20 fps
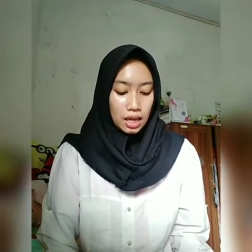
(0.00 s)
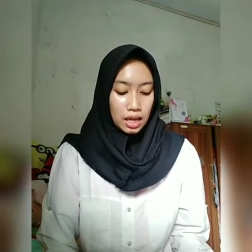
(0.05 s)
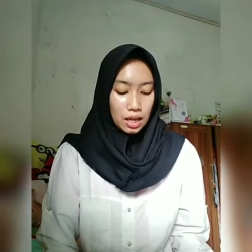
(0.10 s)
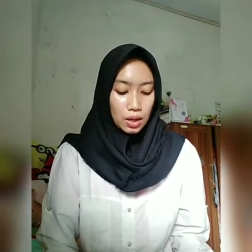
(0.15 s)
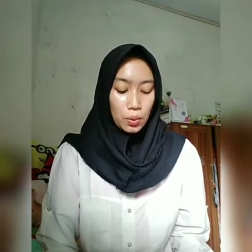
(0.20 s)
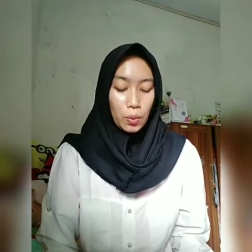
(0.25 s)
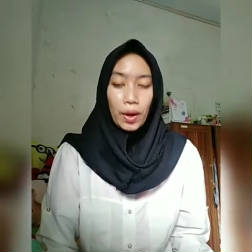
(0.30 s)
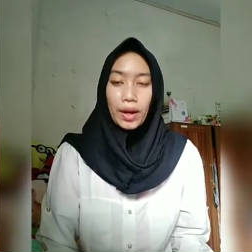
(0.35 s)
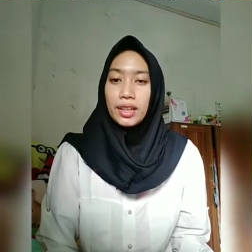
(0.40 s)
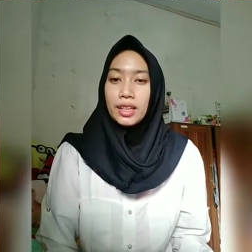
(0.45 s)

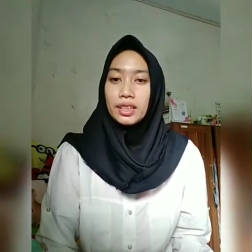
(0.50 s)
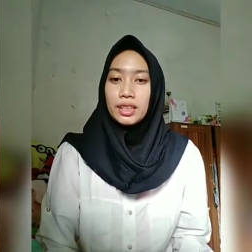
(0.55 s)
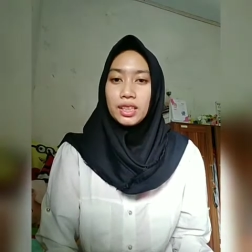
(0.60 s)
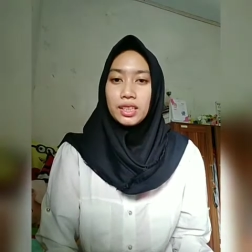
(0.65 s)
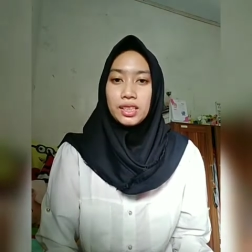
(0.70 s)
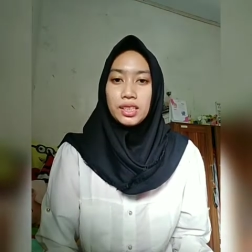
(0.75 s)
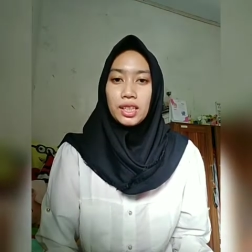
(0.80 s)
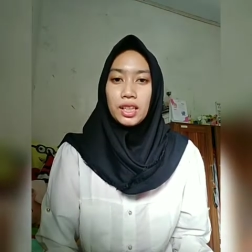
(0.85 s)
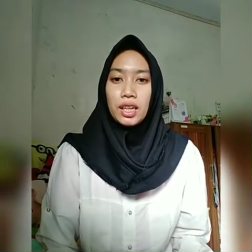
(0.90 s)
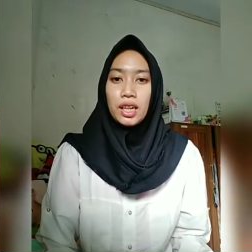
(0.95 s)
why the
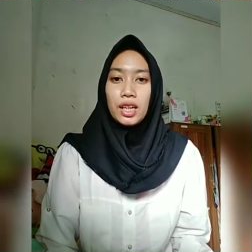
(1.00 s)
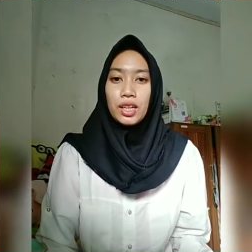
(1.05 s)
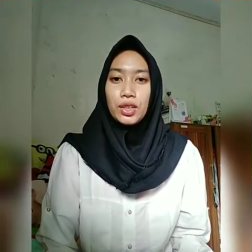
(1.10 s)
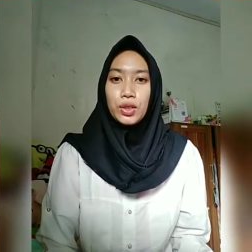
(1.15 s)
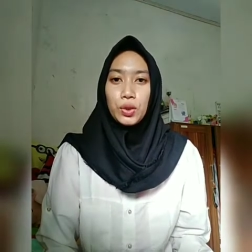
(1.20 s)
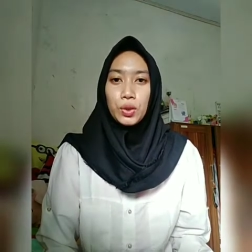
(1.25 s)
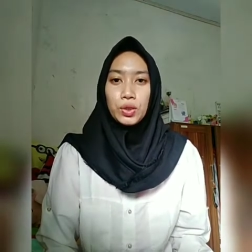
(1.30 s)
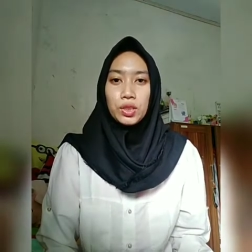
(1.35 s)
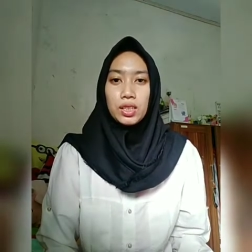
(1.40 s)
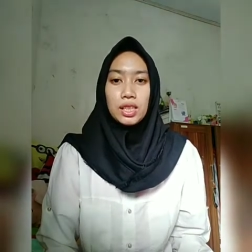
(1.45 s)
teacher
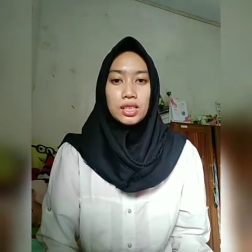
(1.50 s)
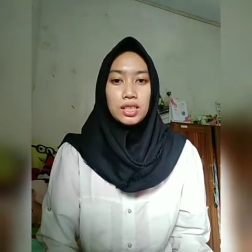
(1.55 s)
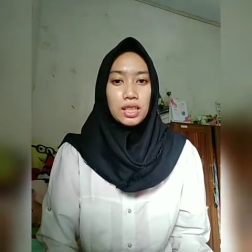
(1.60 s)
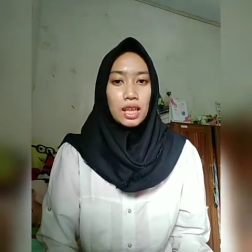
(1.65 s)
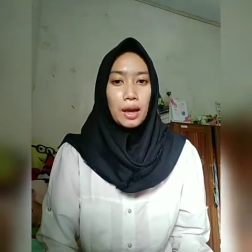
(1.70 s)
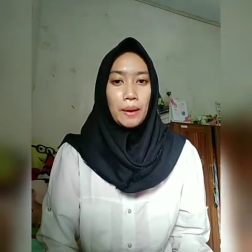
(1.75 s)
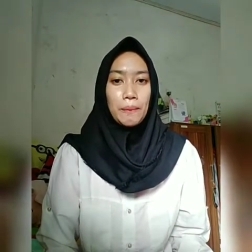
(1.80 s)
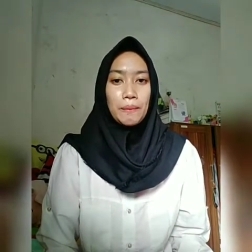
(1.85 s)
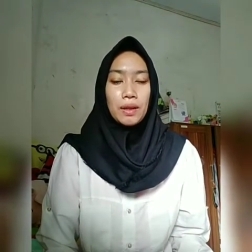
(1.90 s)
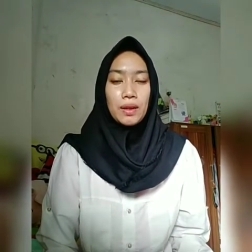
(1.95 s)
use this
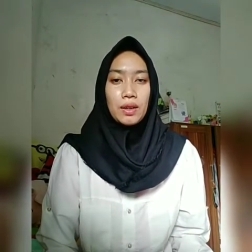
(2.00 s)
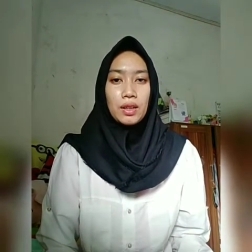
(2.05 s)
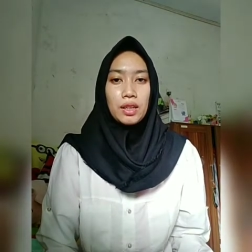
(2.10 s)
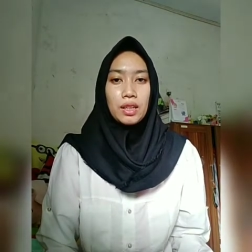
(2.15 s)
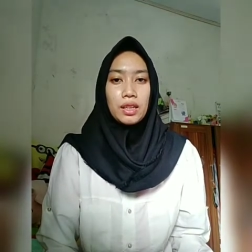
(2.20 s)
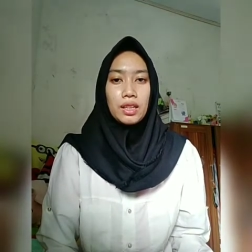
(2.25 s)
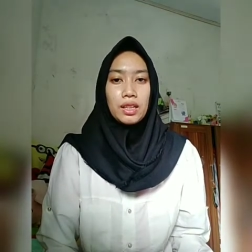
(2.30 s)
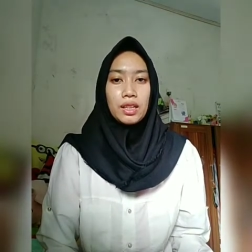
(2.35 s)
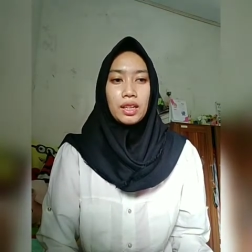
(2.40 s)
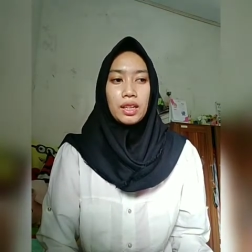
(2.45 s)
type,
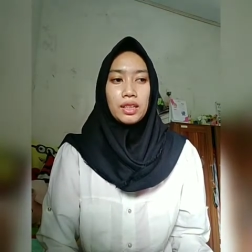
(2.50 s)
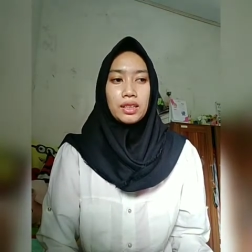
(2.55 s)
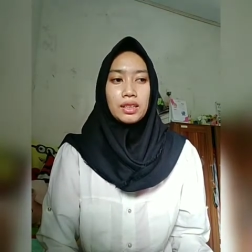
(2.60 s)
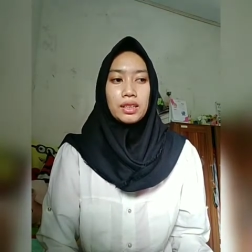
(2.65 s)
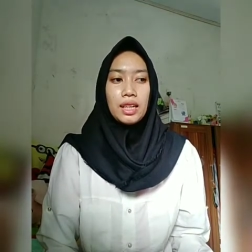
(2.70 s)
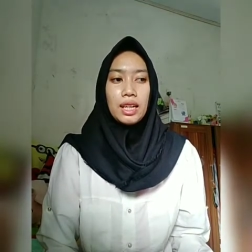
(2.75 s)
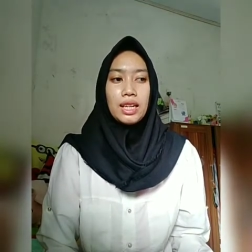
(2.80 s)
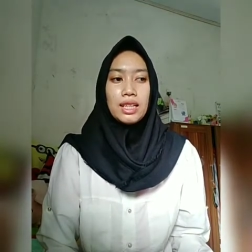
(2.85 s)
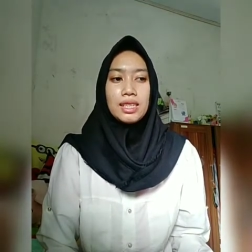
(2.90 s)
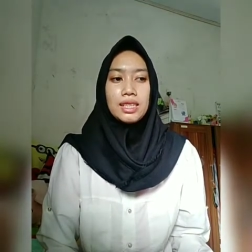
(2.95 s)
and
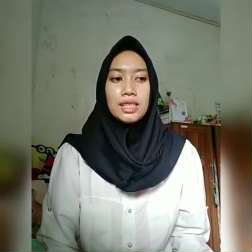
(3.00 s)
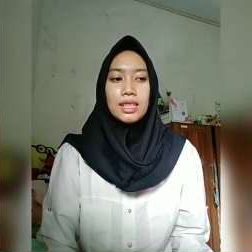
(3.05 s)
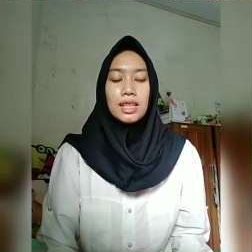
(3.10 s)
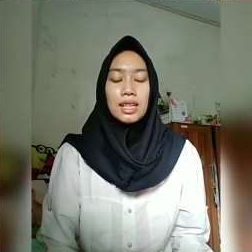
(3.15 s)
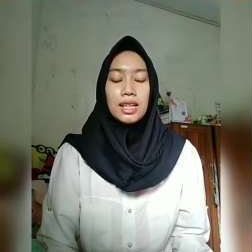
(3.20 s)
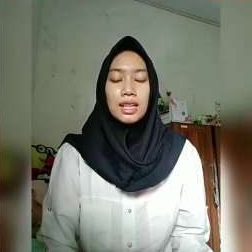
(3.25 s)
last,